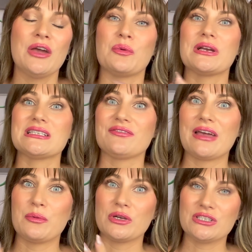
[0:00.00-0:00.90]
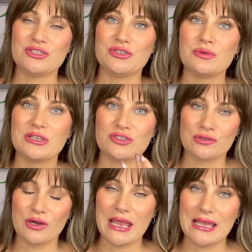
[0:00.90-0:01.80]
Whereas if I were to do a
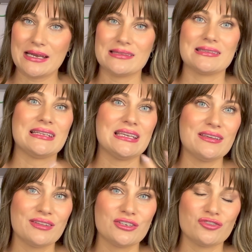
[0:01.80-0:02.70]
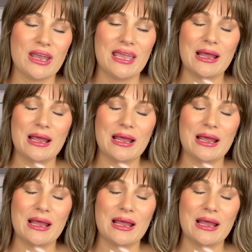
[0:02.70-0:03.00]
trade, it's an even trade.